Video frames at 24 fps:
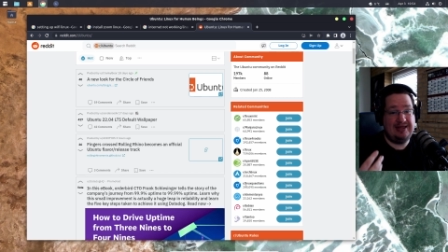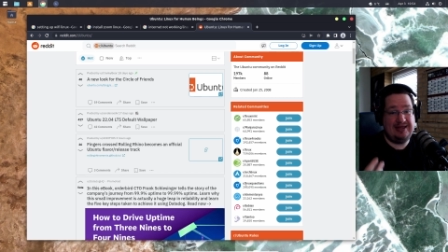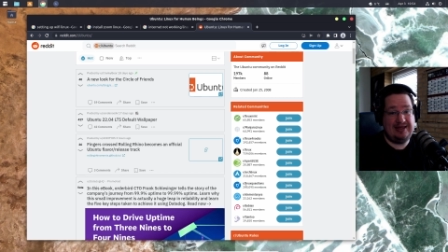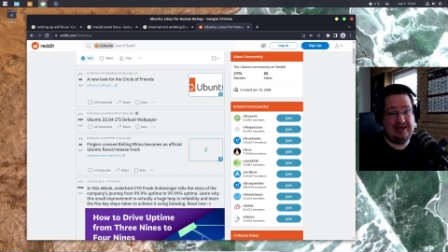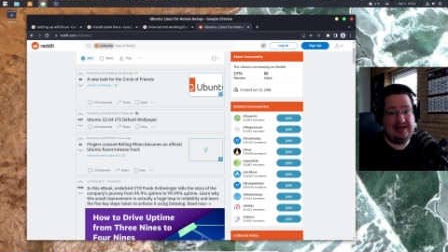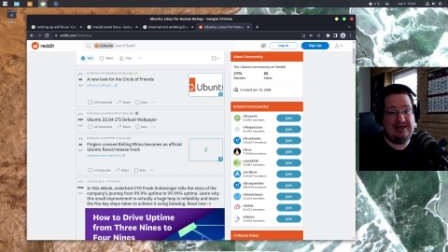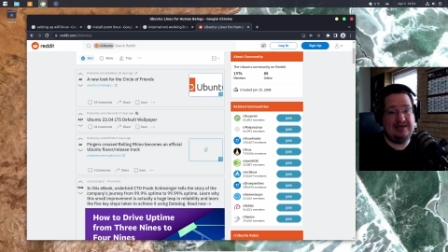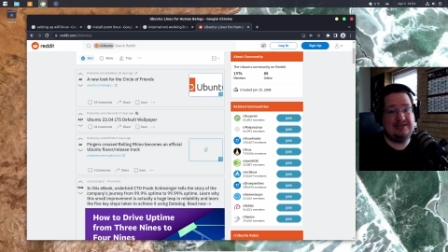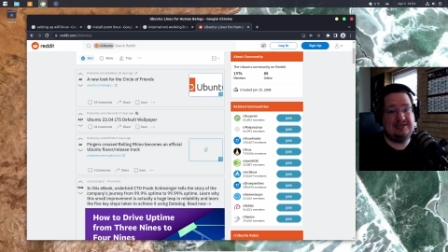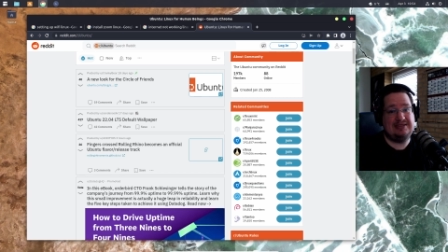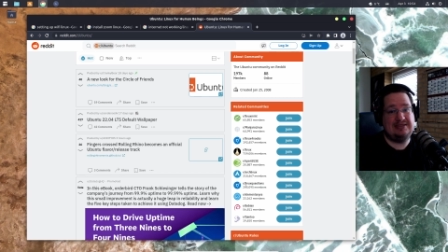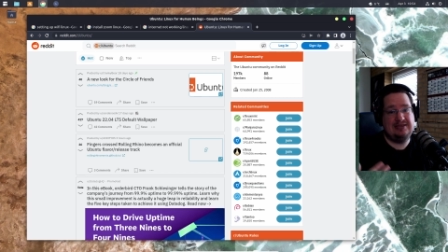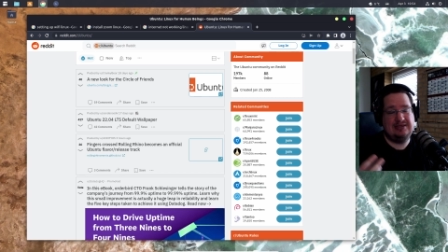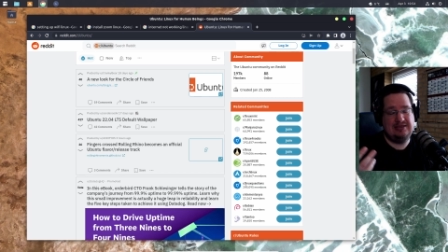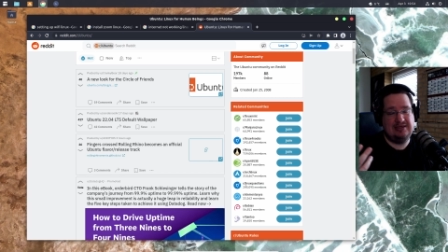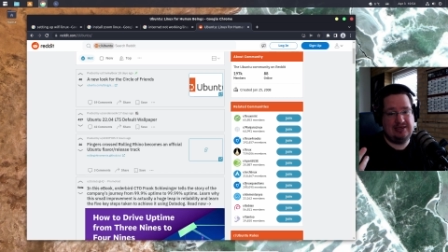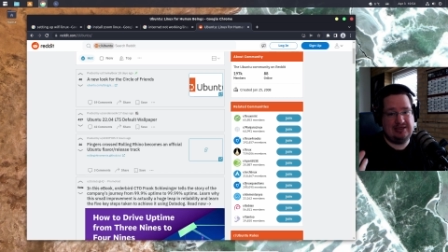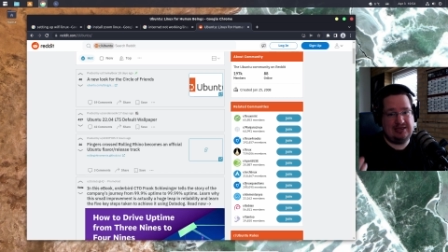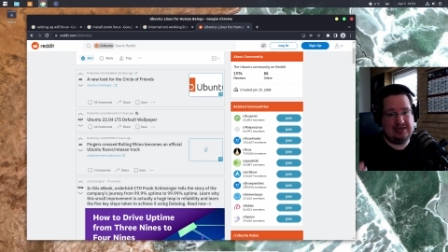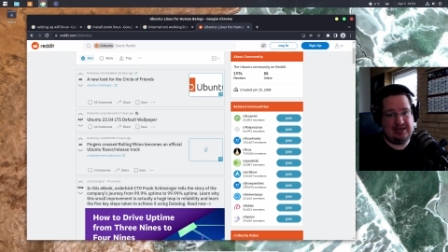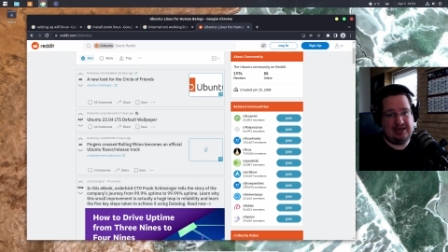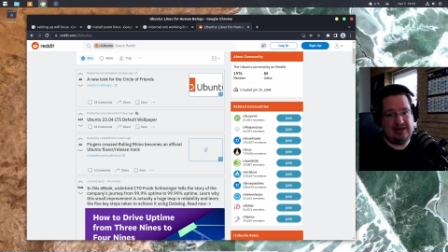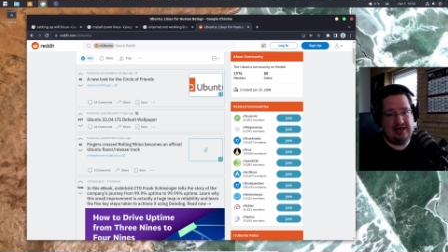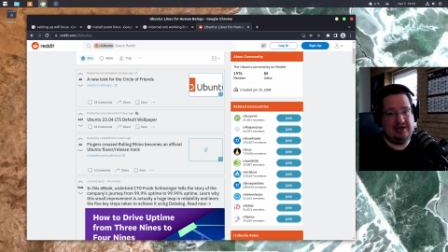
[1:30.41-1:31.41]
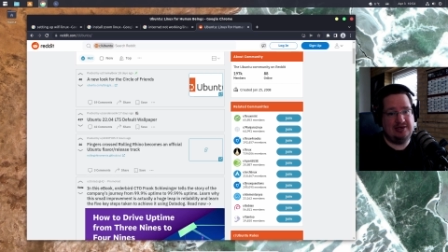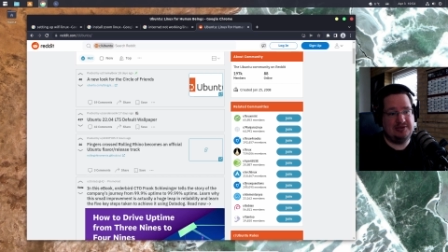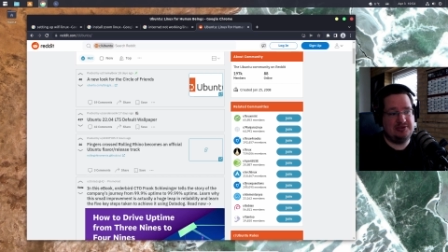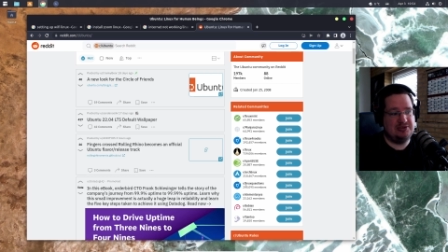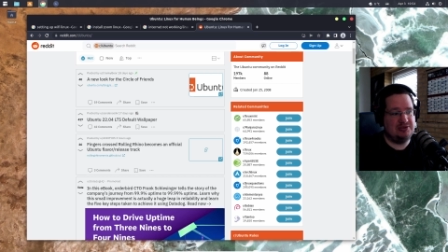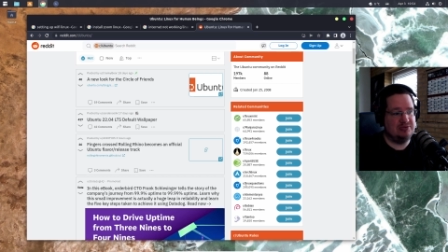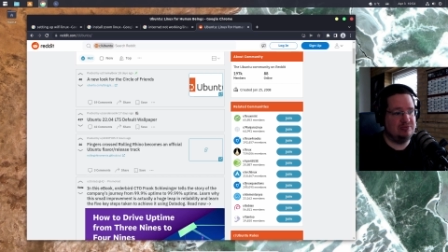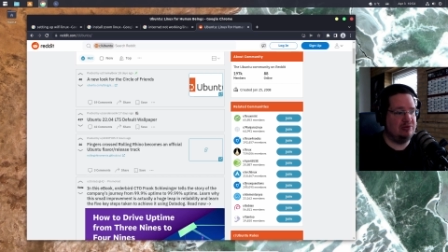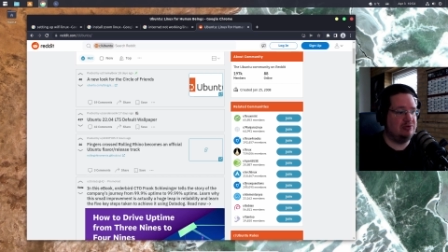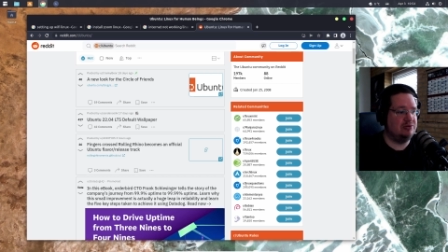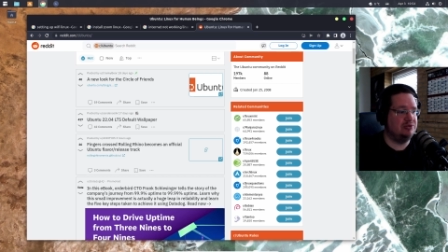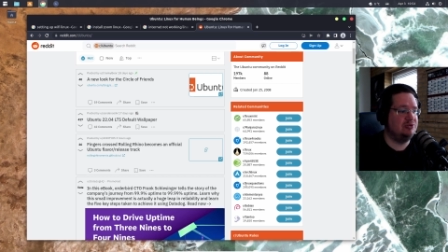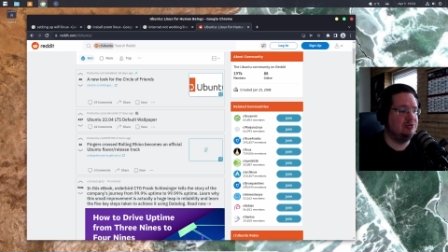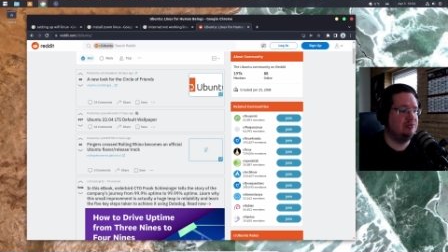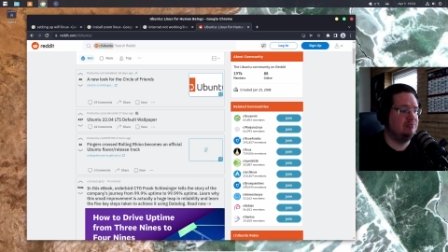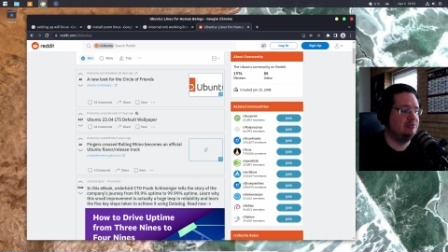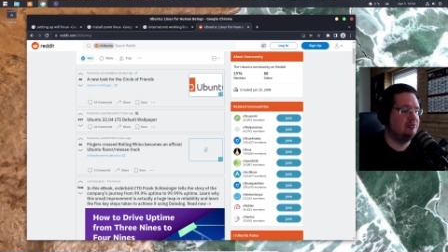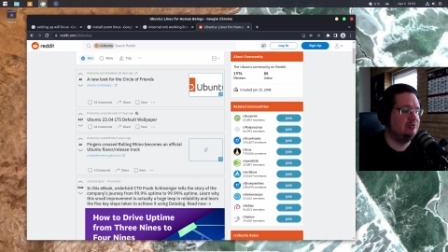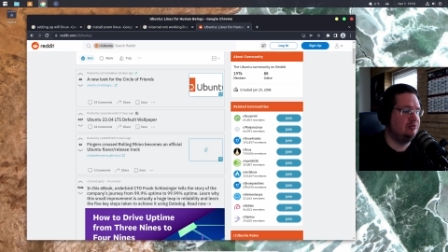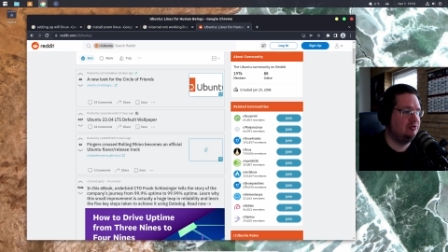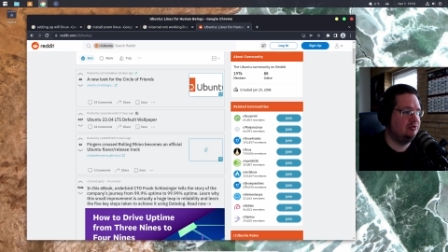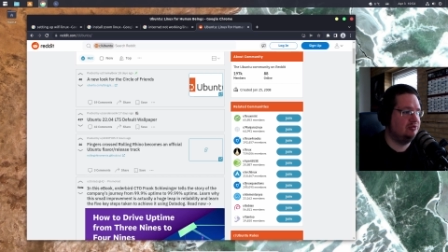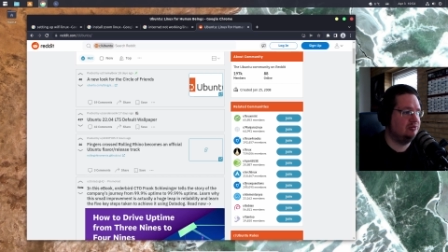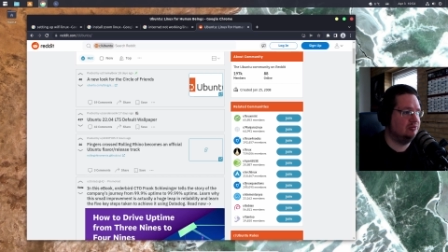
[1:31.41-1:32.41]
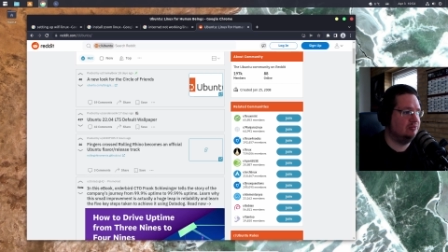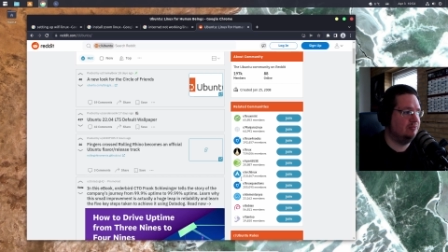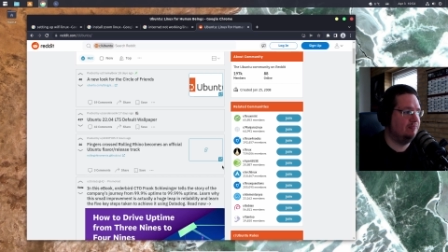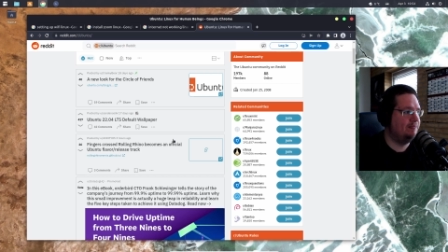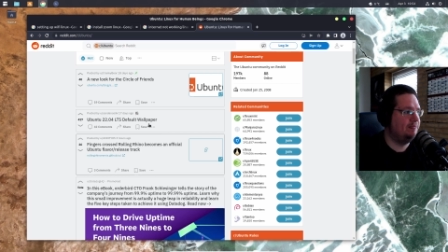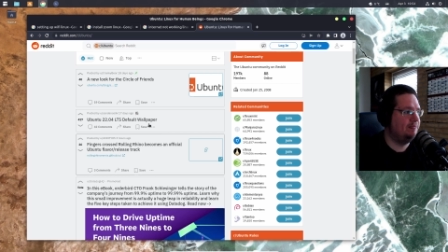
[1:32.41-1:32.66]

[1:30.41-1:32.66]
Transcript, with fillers: is catered towards Ubuntu.